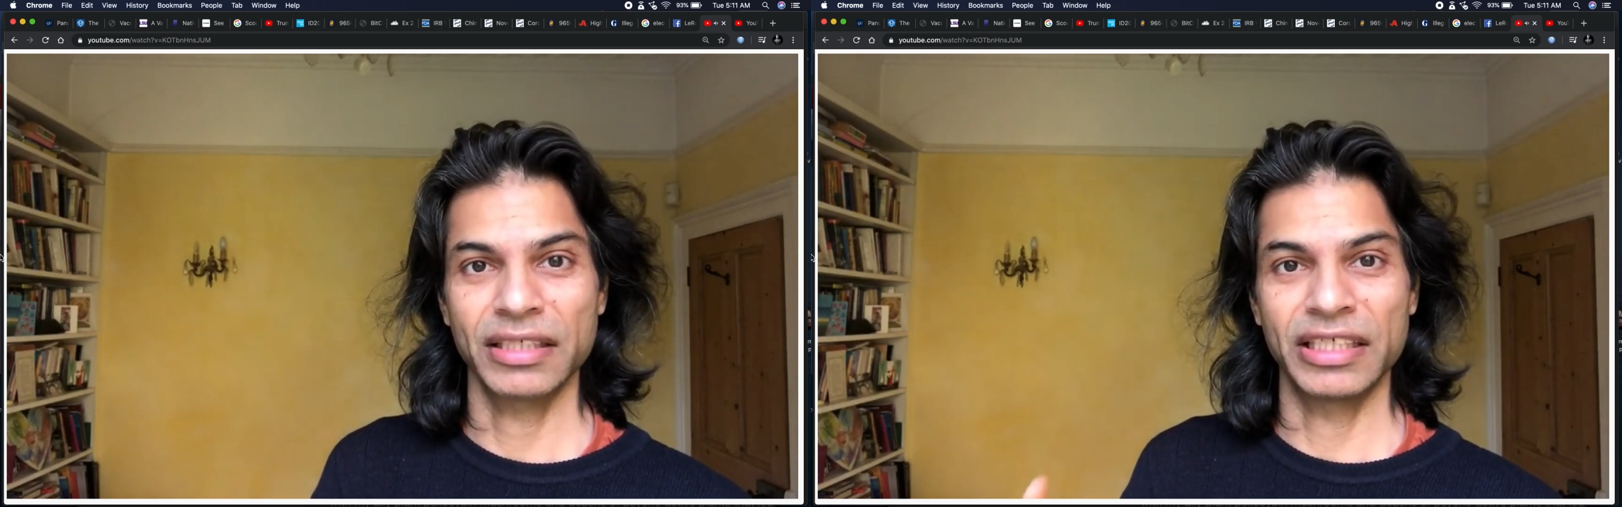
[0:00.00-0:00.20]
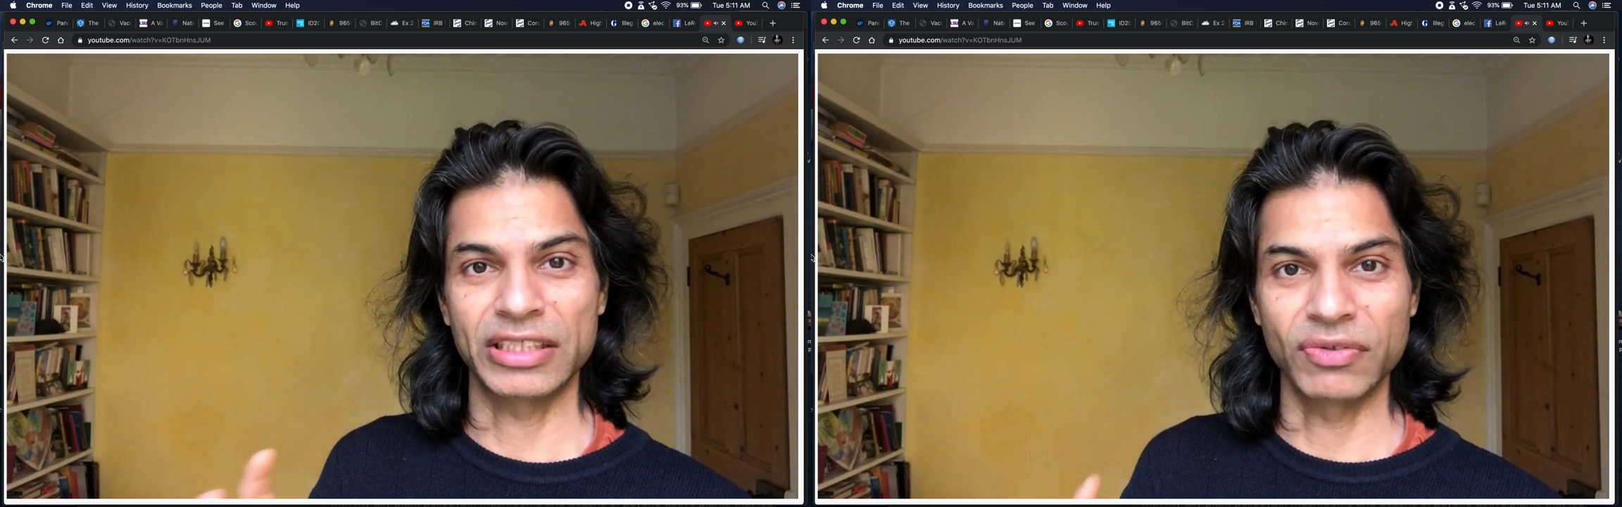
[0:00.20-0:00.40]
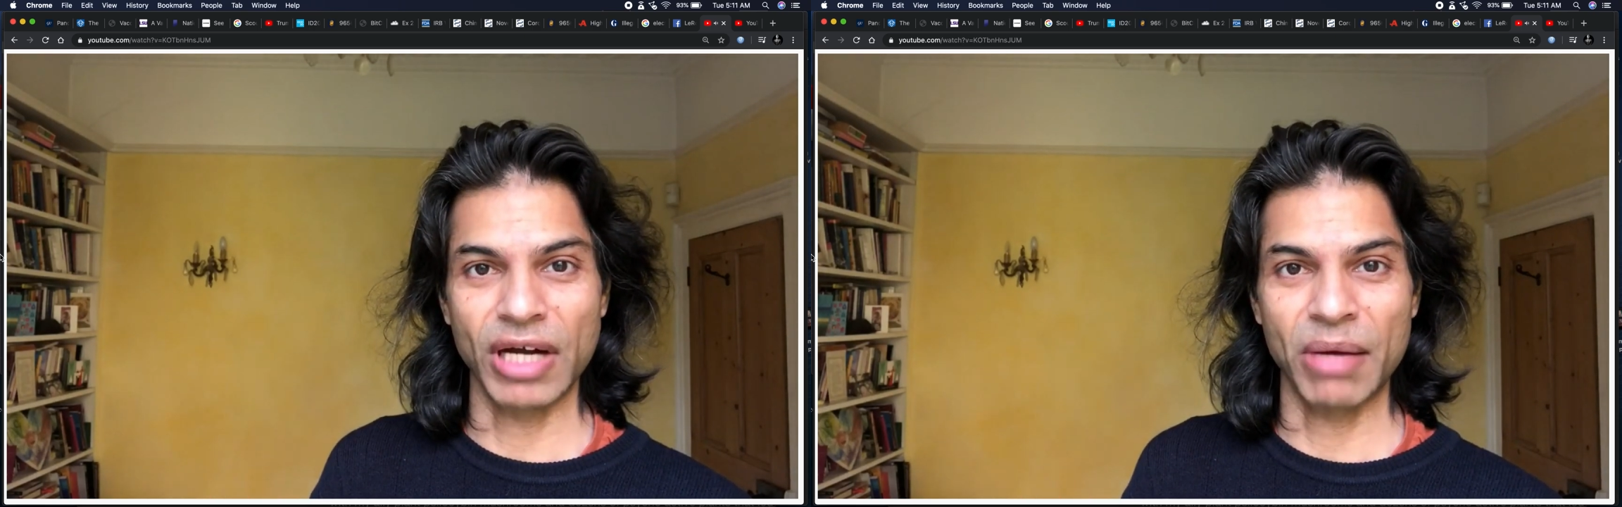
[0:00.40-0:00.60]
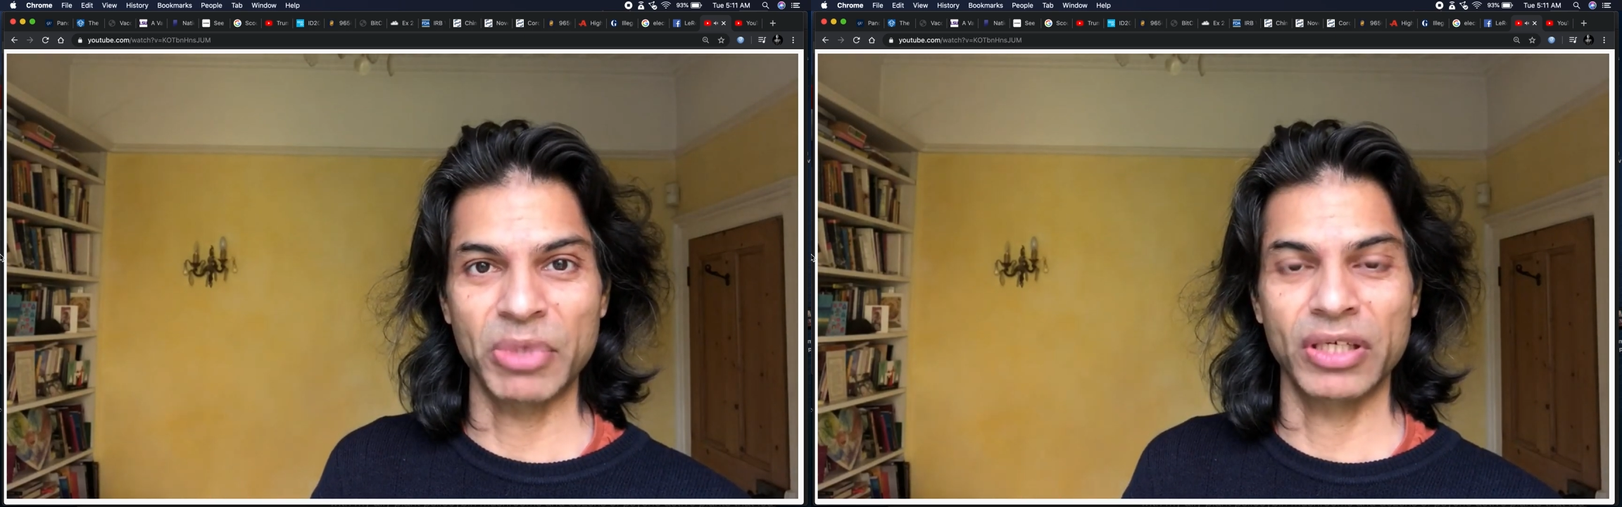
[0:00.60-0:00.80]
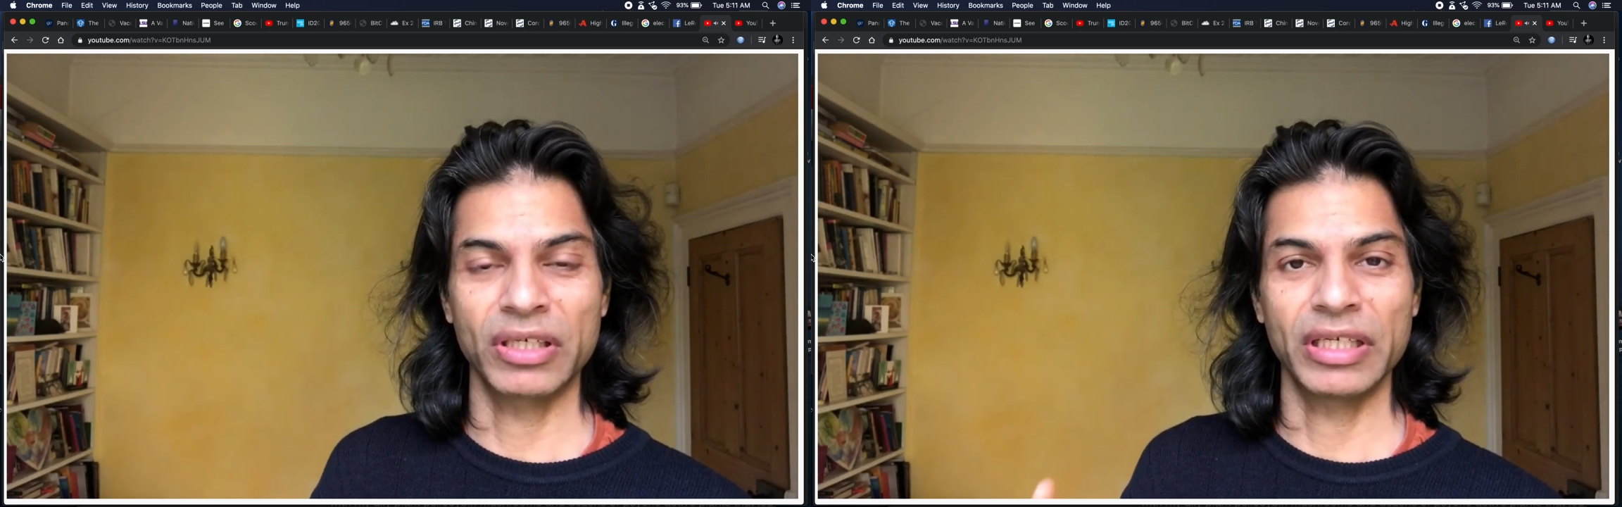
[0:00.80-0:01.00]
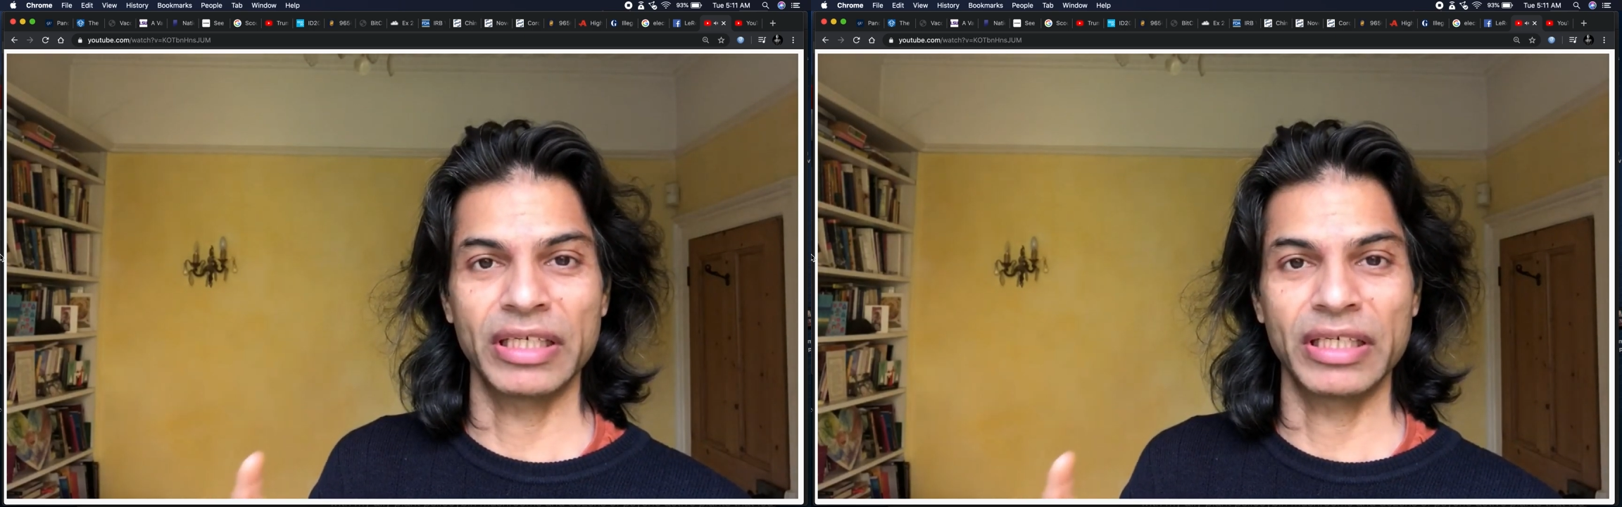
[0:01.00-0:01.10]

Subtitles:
its grammar,